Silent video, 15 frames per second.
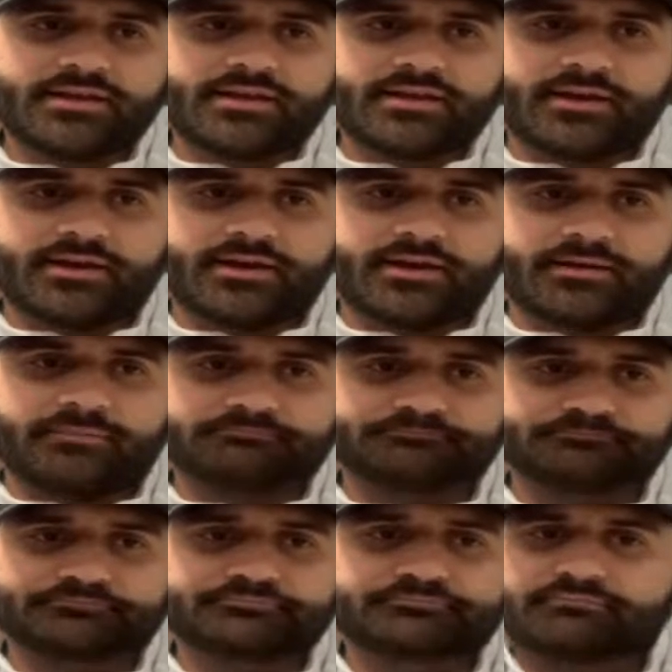
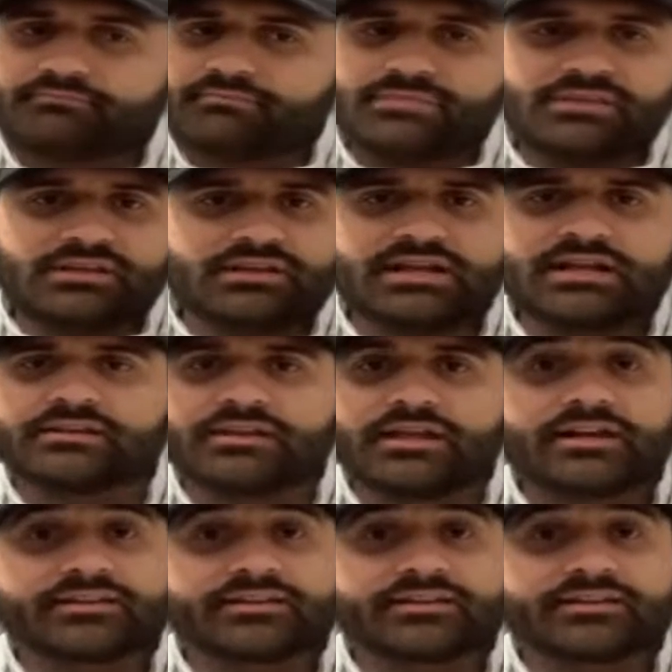Got a lot